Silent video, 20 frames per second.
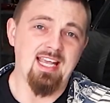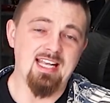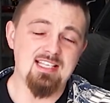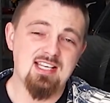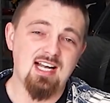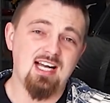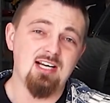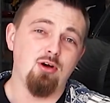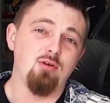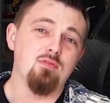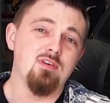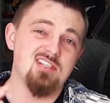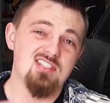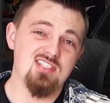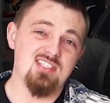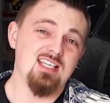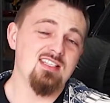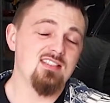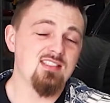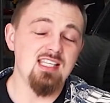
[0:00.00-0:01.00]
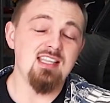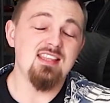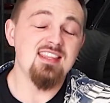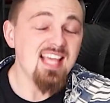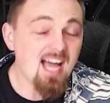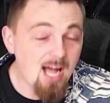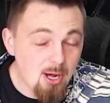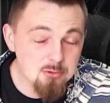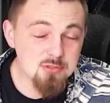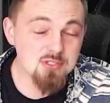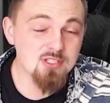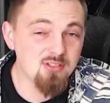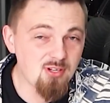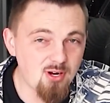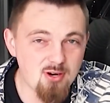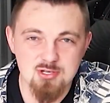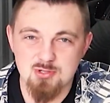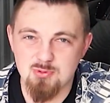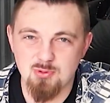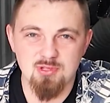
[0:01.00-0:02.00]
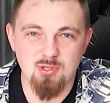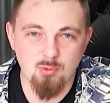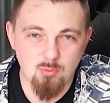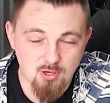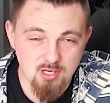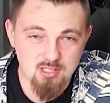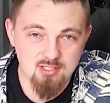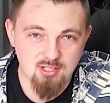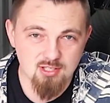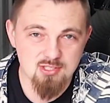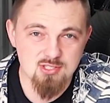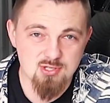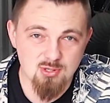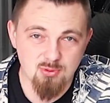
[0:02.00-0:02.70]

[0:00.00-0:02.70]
It's got over $60,000 worth of work done